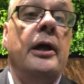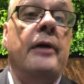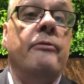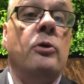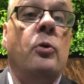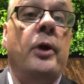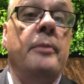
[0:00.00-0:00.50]

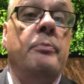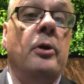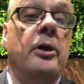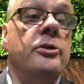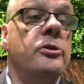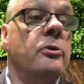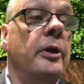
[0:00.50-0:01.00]
Have a quick
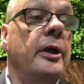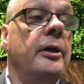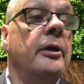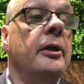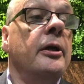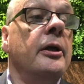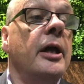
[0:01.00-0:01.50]
bite to eat
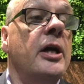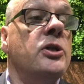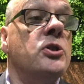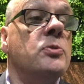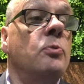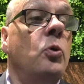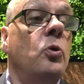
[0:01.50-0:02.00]

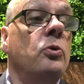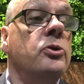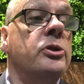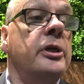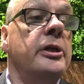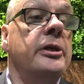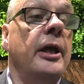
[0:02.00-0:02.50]
and small
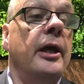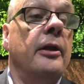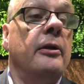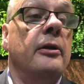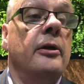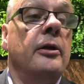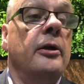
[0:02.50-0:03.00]
sit down,